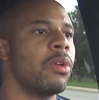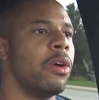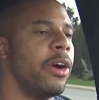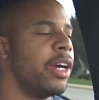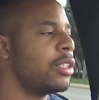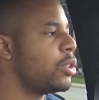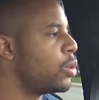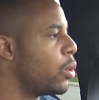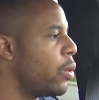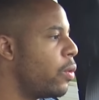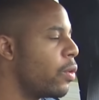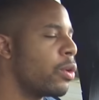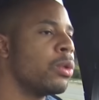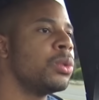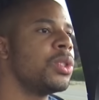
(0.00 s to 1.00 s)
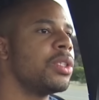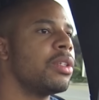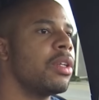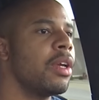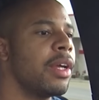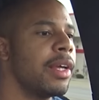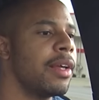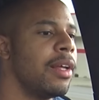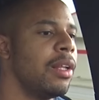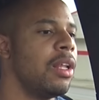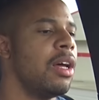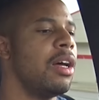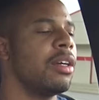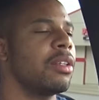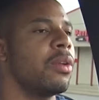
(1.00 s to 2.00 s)
All right, so cruising
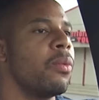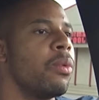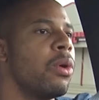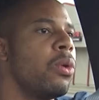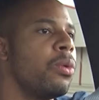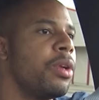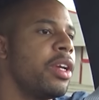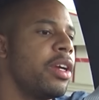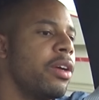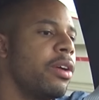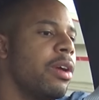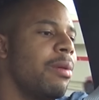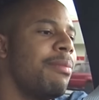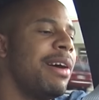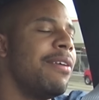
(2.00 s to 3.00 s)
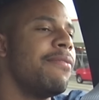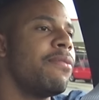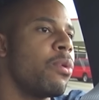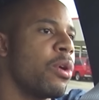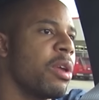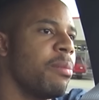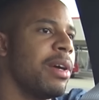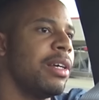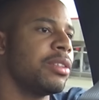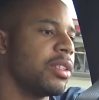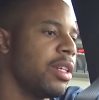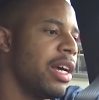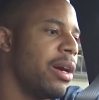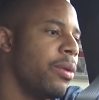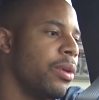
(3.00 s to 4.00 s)
along the road here at about 40 miles
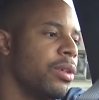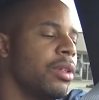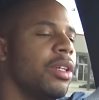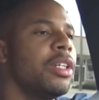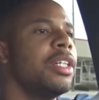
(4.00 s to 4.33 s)
an hour.